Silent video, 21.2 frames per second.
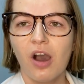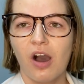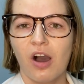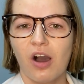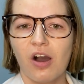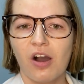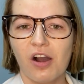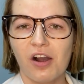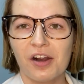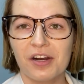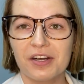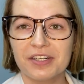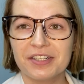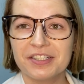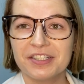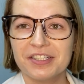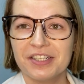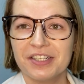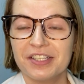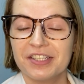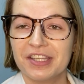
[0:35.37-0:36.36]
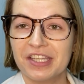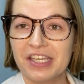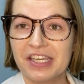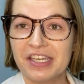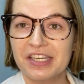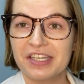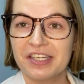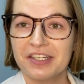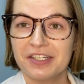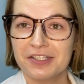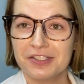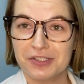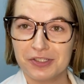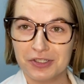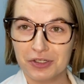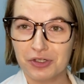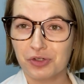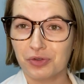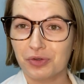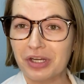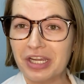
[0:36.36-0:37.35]
are the
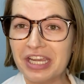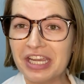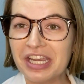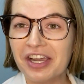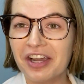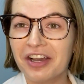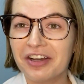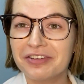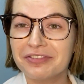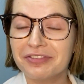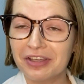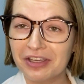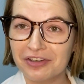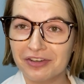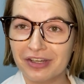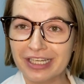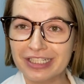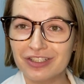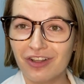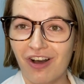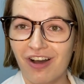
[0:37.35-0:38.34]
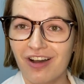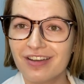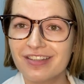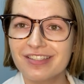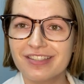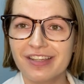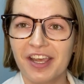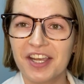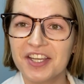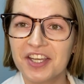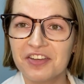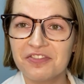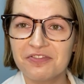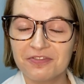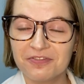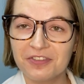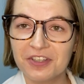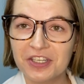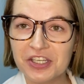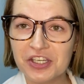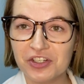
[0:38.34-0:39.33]
degree of hearing loss and
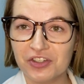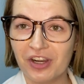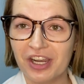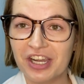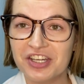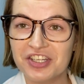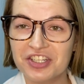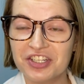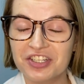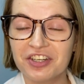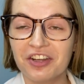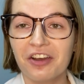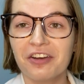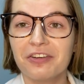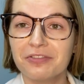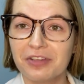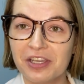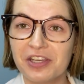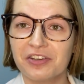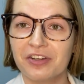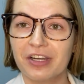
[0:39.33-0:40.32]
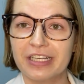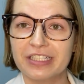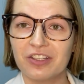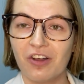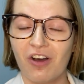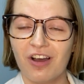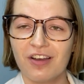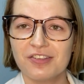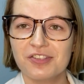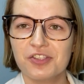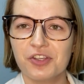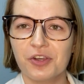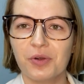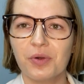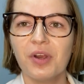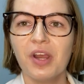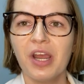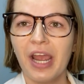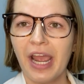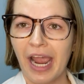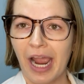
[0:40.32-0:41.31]
configuration of hearing loss. So
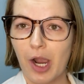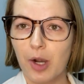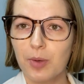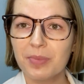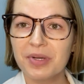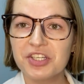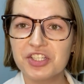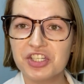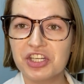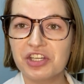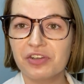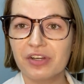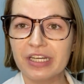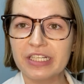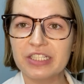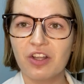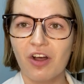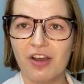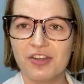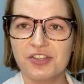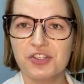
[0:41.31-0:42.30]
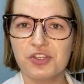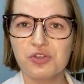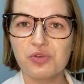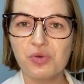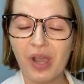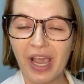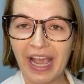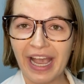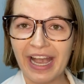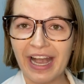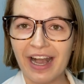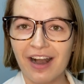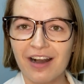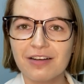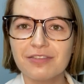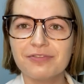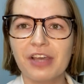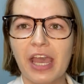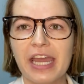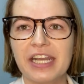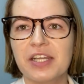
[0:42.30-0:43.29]
how much hearing loss you
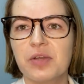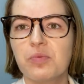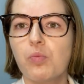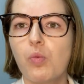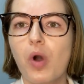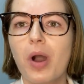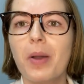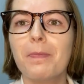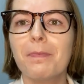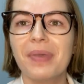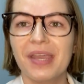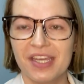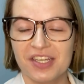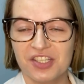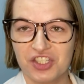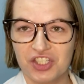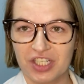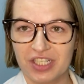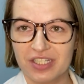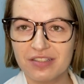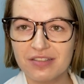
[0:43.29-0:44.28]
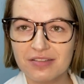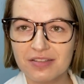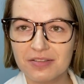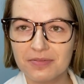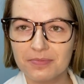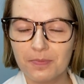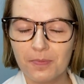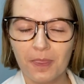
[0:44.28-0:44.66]
have and in what pitches,